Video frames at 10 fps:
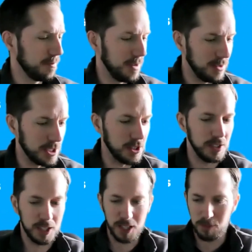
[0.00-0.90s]

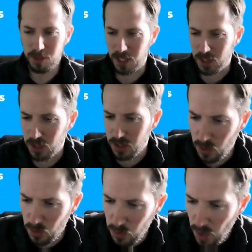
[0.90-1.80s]
certain subjects
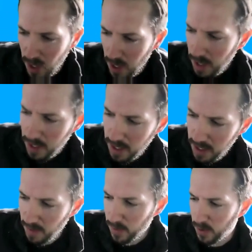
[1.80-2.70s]
you
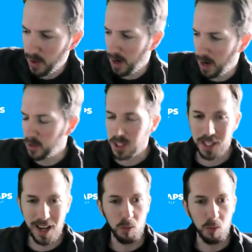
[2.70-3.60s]
never
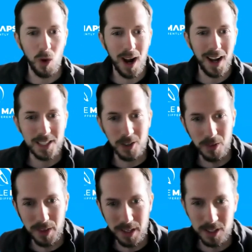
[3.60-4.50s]
understand why
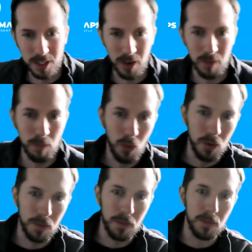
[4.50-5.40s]
certain things are
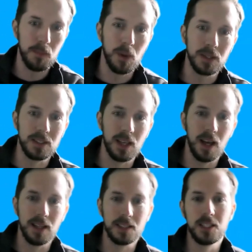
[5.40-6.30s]
important. But
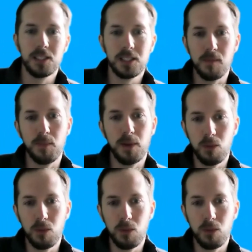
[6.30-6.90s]
since I've been with